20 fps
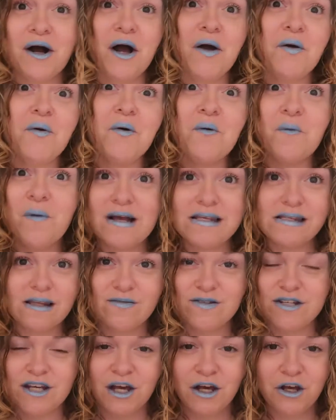I always
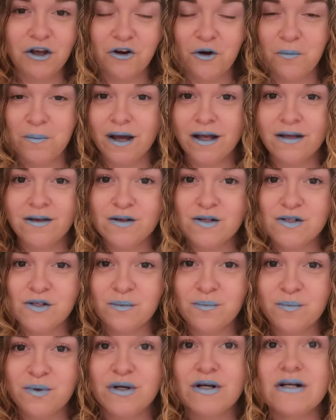love to hear your opinions
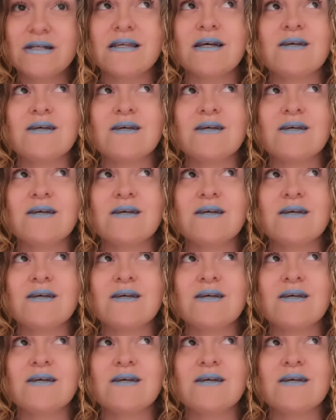on books,